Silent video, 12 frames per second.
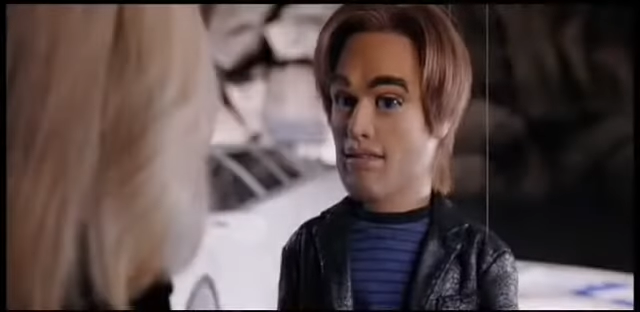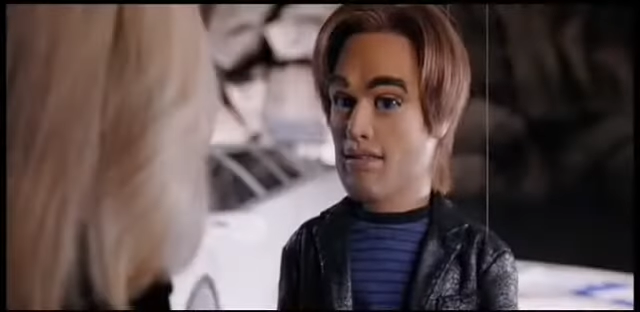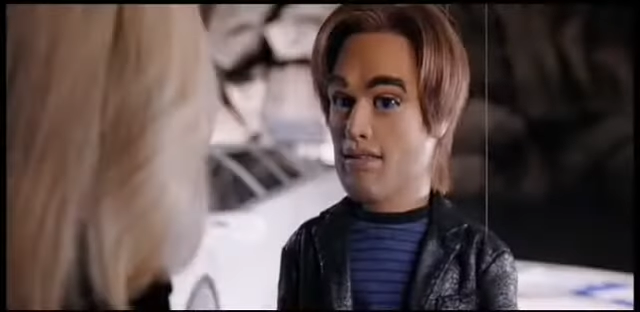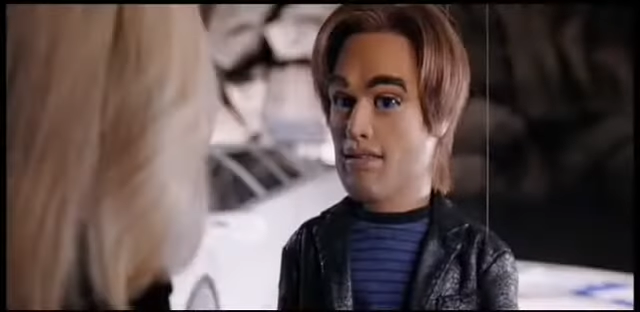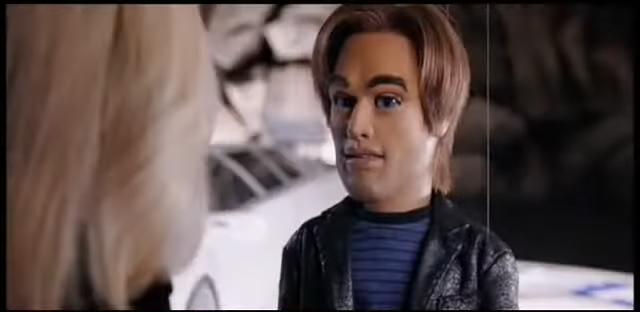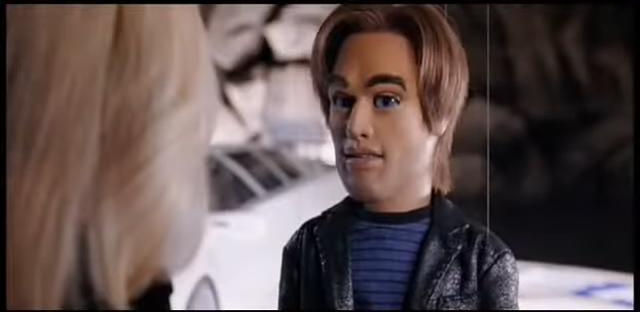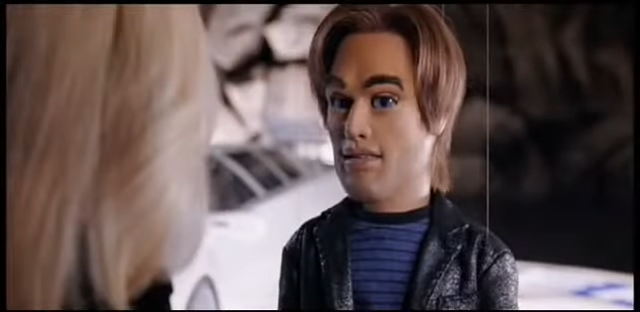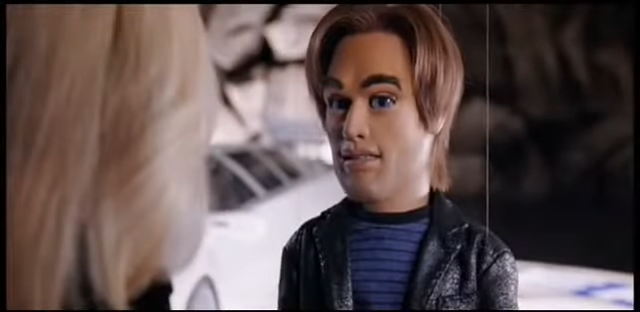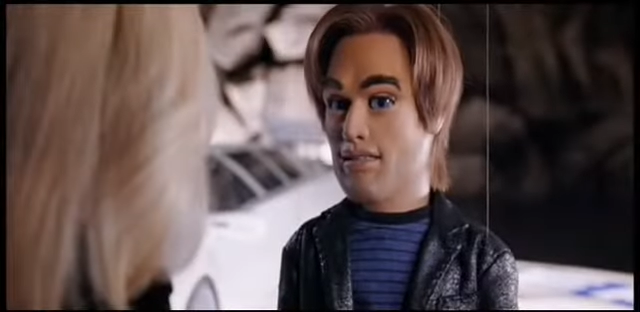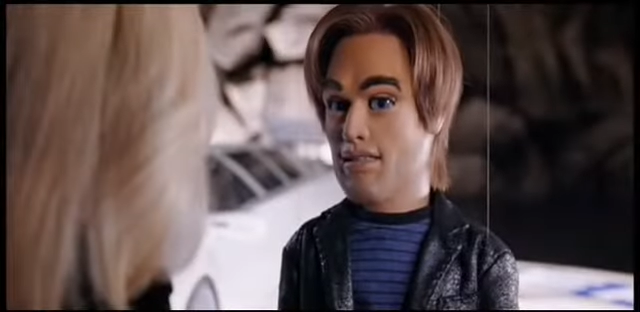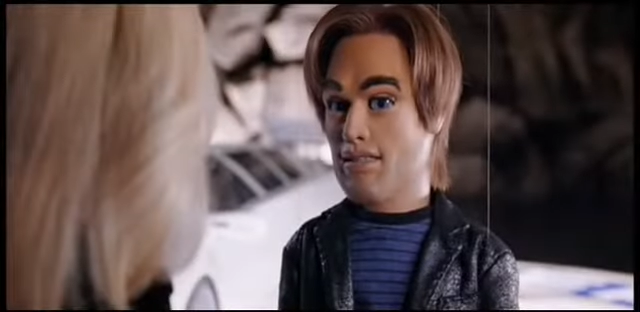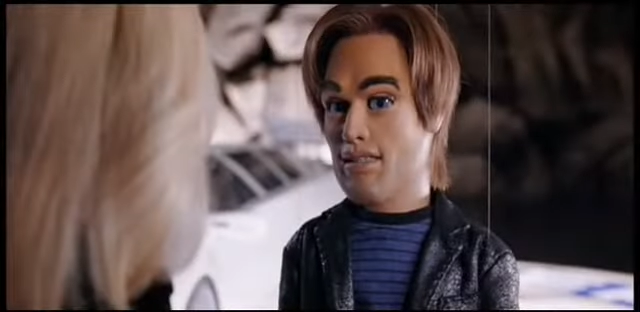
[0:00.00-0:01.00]
is in
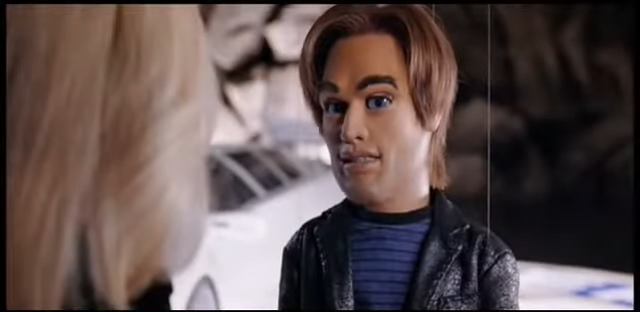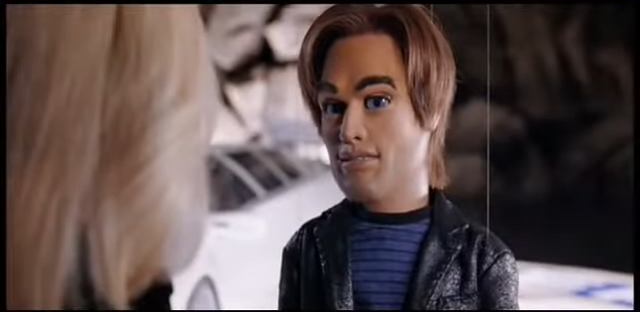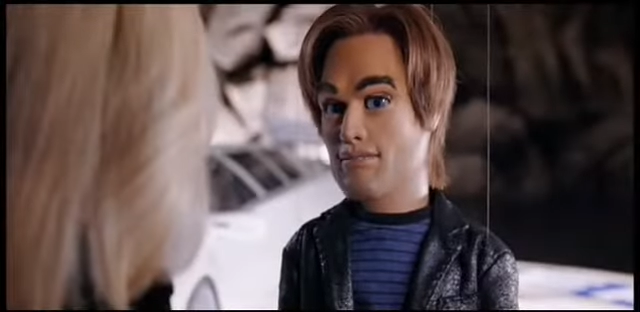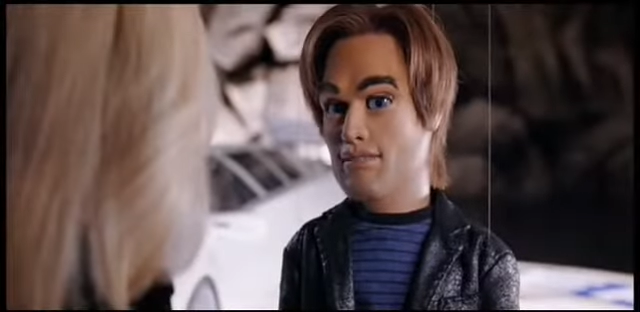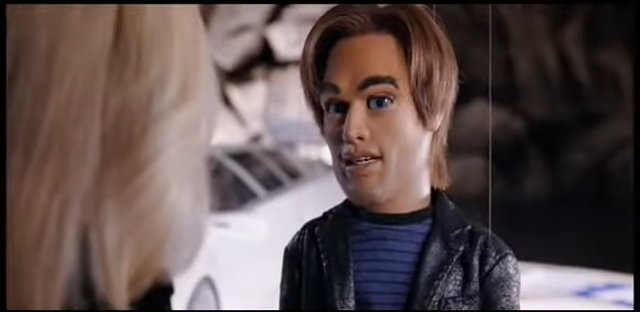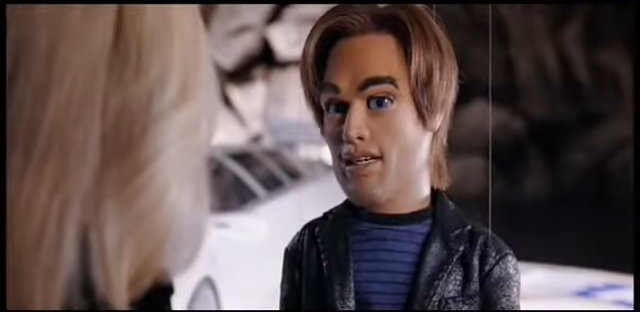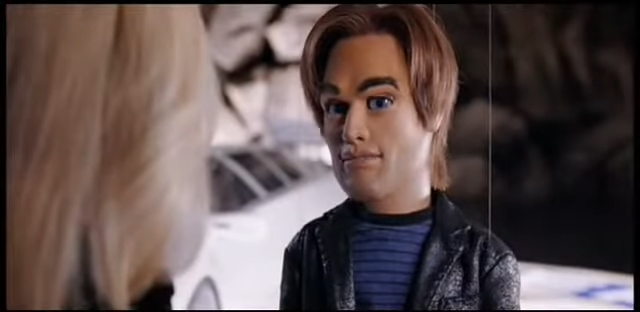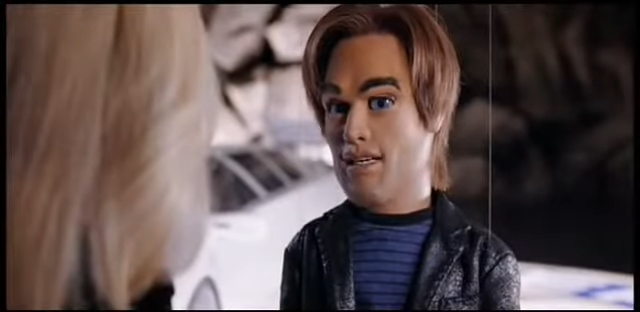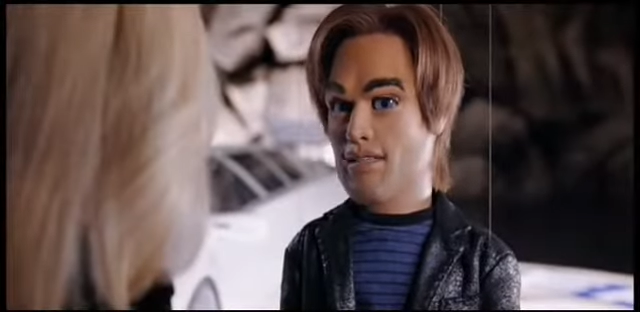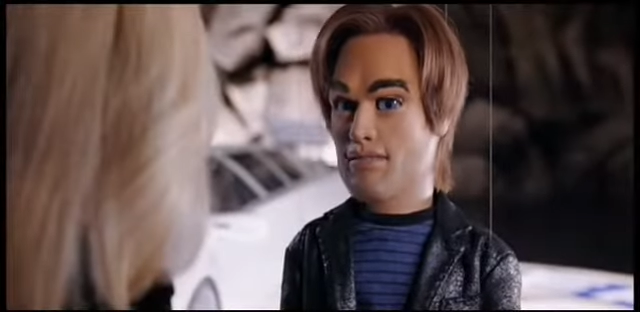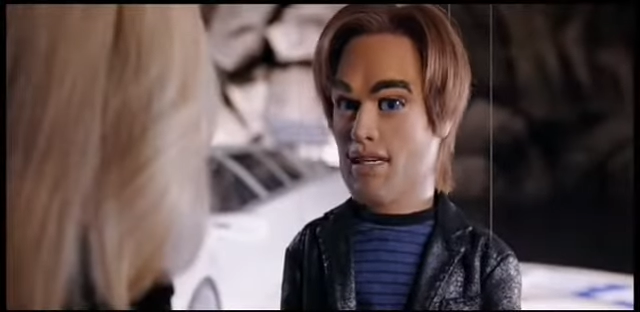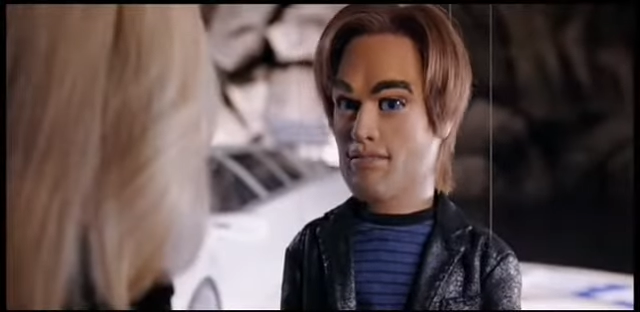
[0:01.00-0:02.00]
danger. How is it
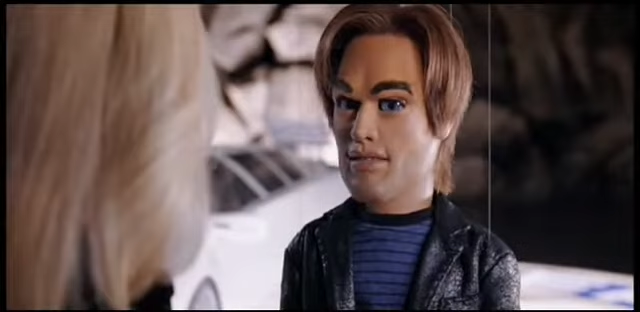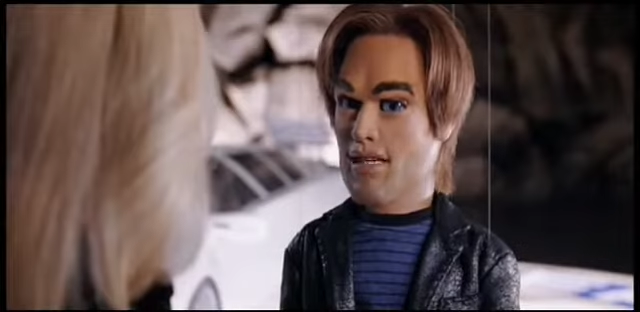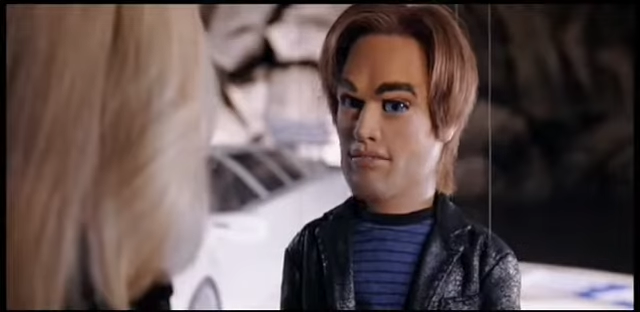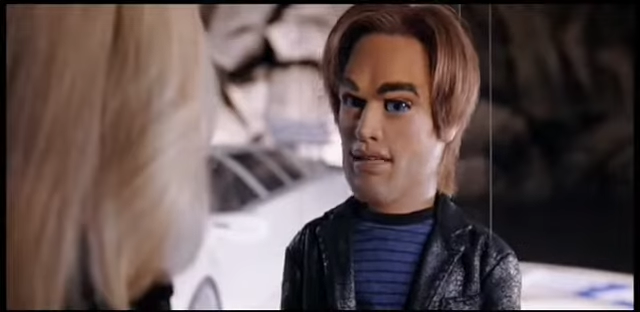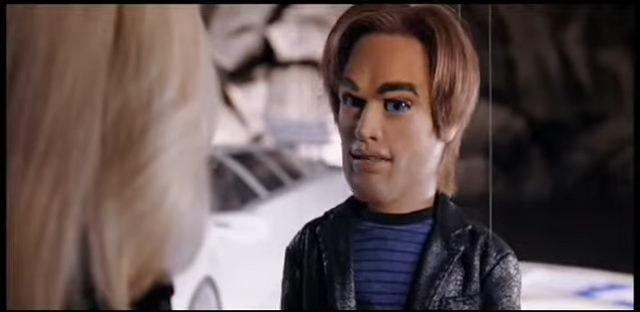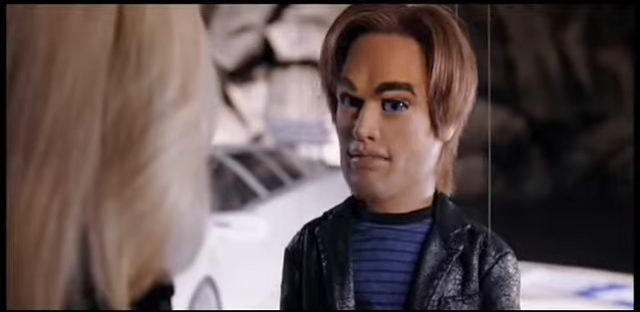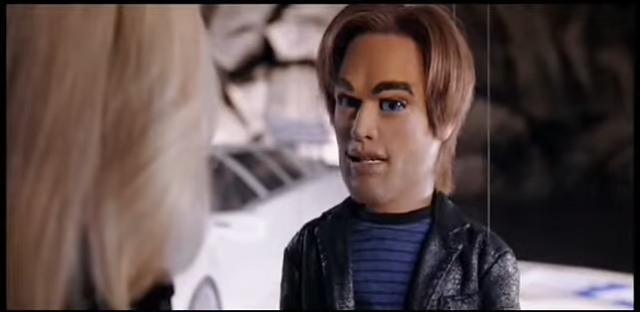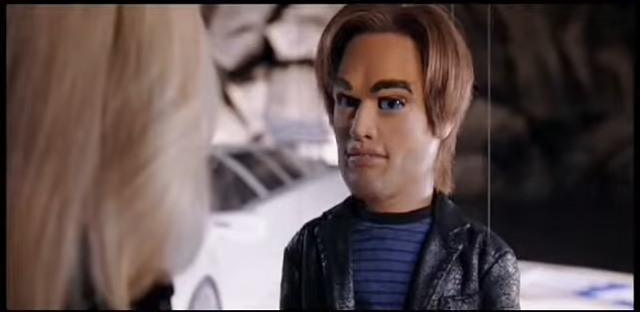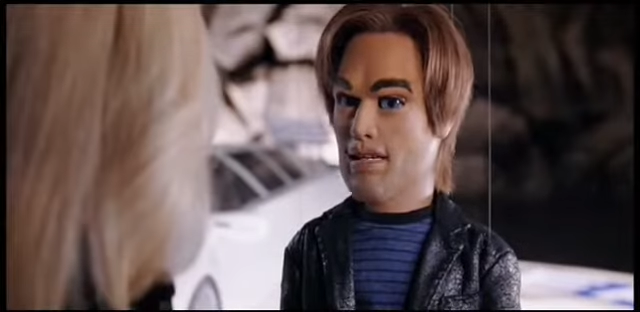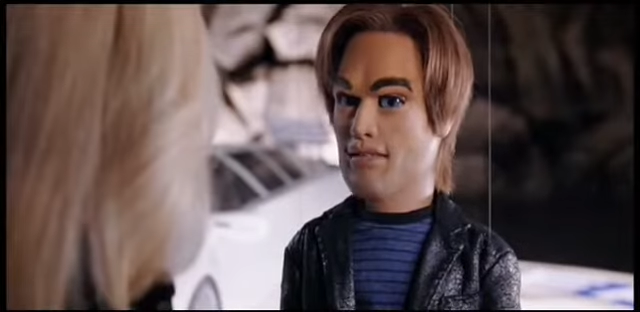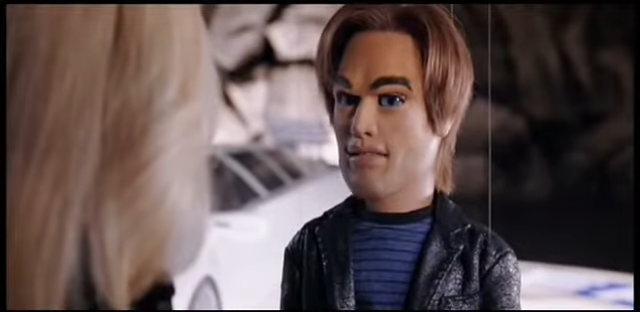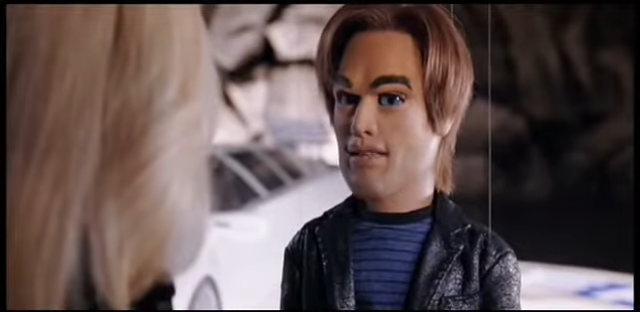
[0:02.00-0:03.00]
my responsibility to
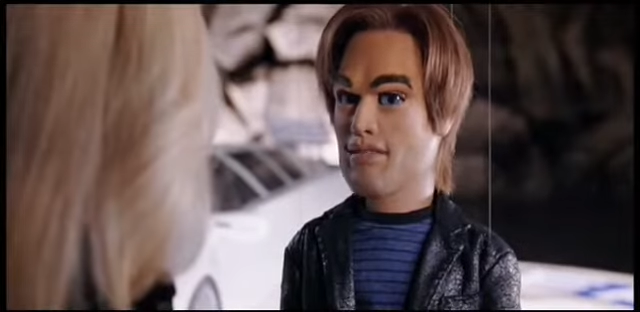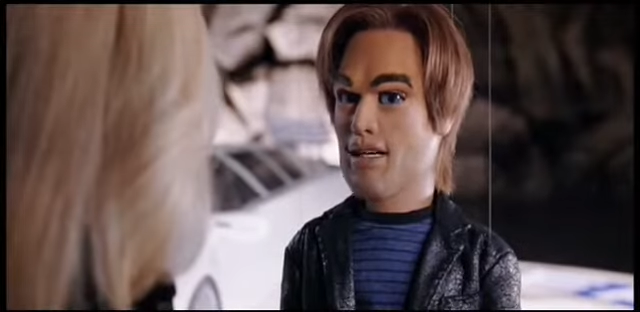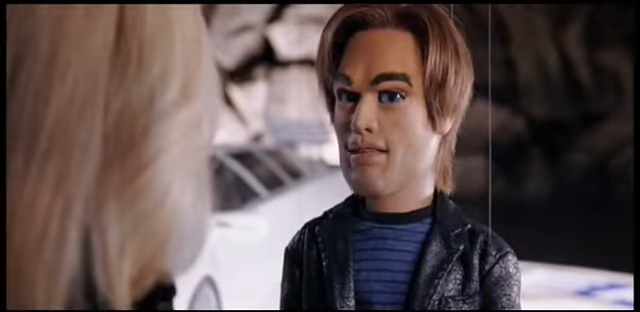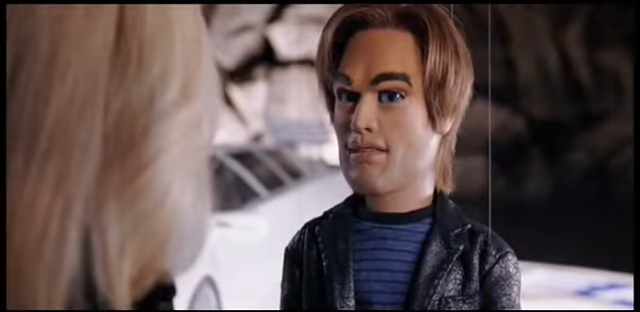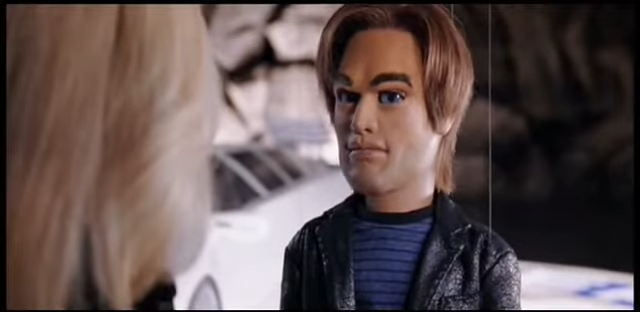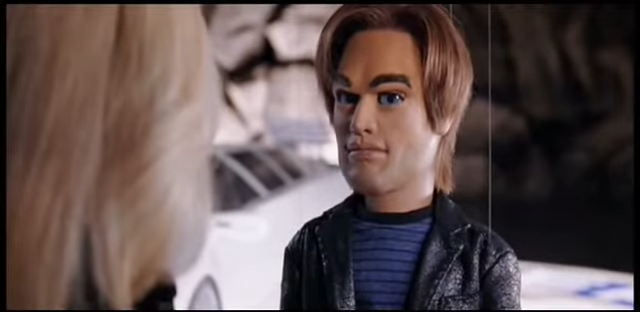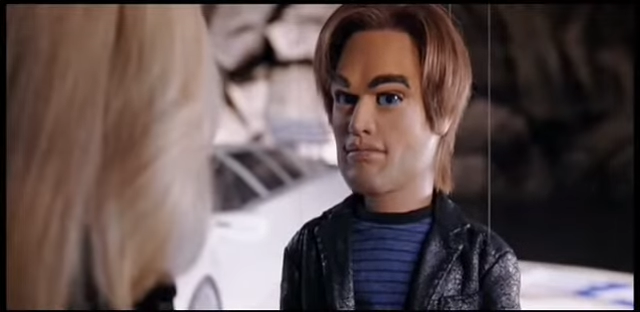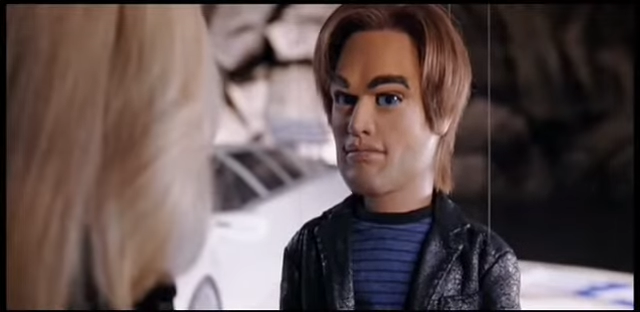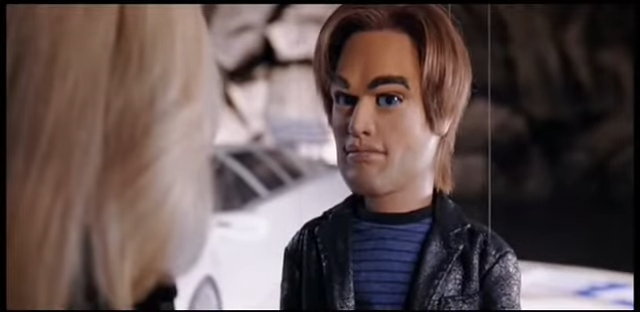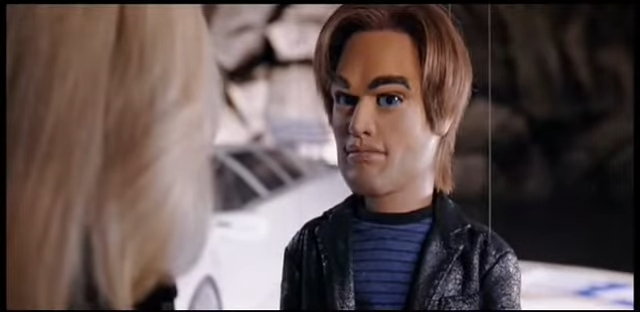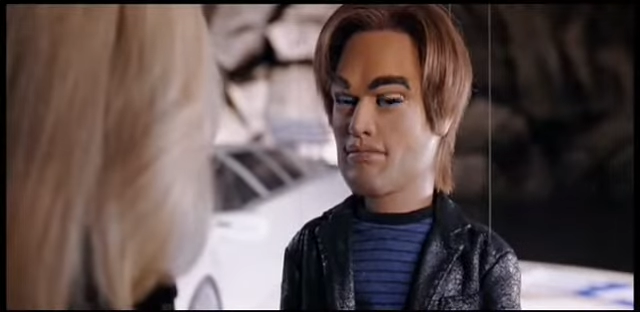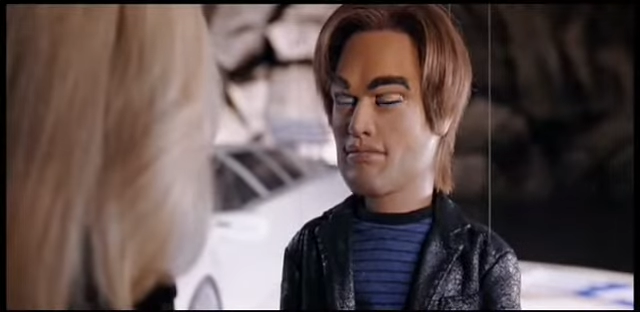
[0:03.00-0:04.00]
do something? Because
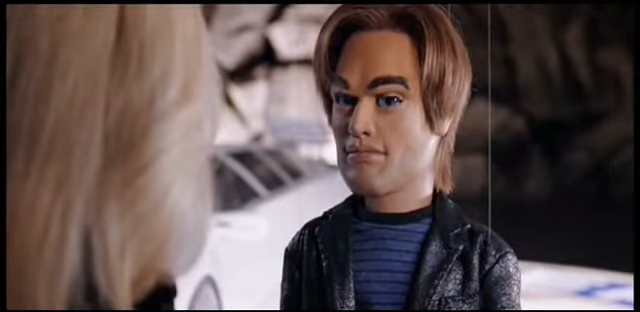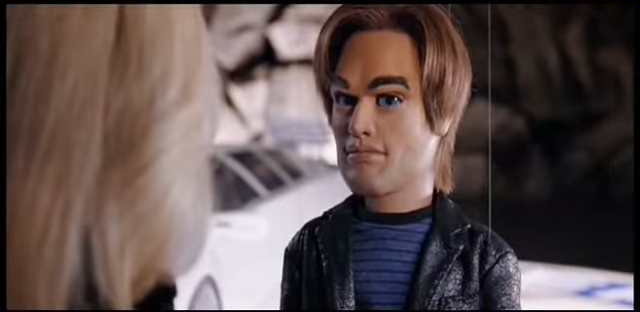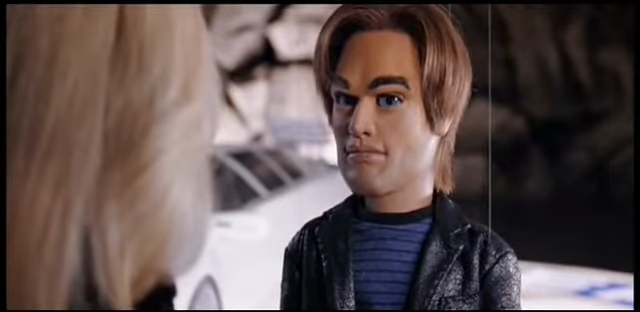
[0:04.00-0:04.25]
like it or not,